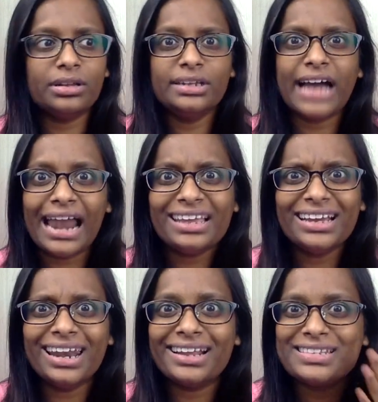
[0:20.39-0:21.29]
idu
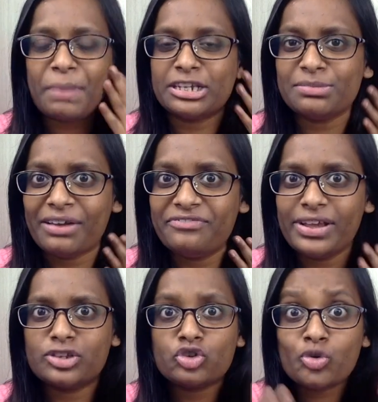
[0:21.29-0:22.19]
alukku illa, it's actually my
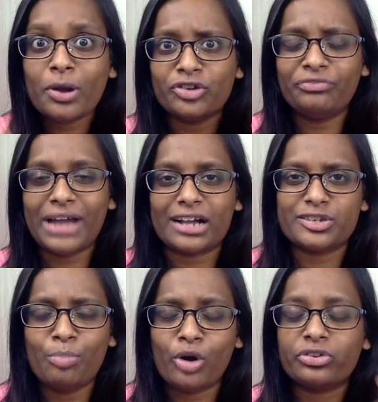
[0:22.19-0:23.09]
face, so much of dark
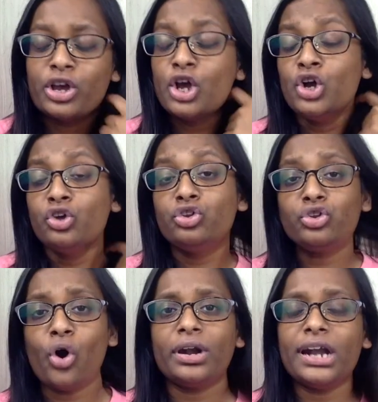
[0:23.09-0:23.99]
spots.
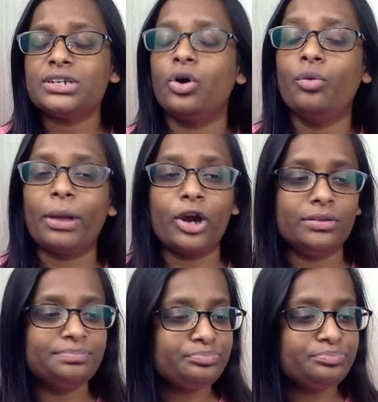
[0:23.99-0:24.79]
So oh my god,